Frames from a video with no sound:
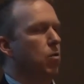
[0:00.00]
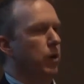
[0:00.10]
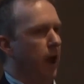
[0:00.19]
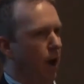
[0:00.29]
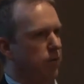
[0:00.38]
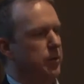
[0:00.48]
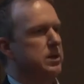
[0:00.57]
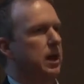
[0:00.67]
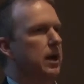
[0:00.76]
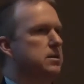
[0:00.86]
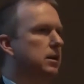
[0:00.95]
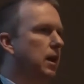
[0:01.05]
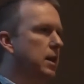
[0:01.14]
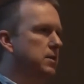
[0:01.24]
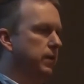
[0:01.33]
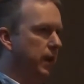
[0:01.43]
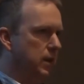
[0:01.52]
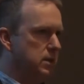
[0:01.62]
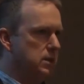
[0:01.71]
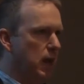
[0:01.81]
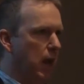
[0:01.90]
We alphabetized the
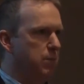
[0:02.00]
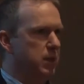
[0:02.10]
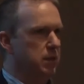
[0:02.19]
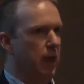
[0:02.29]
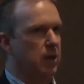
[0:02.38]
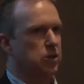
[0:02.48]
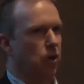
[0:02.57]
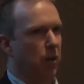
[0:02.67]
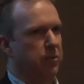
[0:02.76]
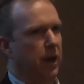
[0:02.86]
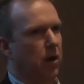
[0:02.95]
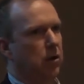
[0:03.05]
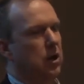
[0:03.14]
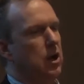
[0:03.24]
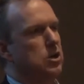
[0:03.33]
classification types in that dropdown